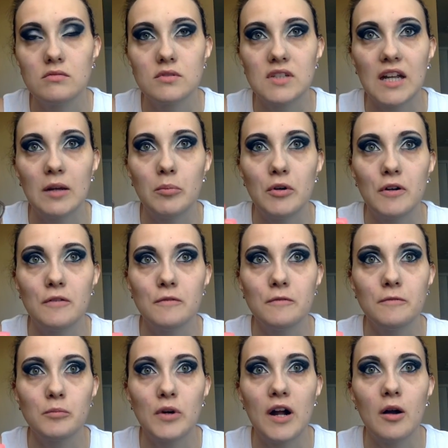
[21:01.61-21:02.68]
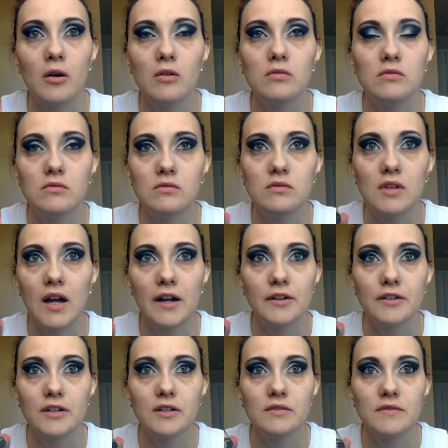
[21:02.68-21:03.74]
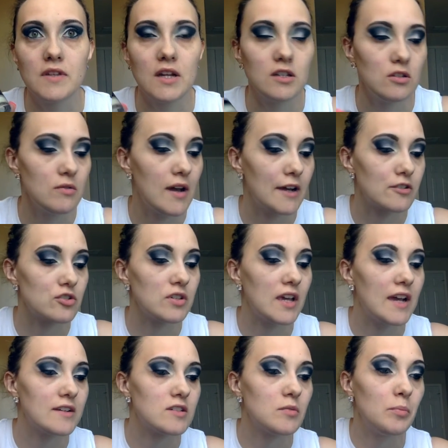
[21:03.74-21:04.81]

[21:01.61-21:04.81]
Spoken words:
type of brow liner that you actually had to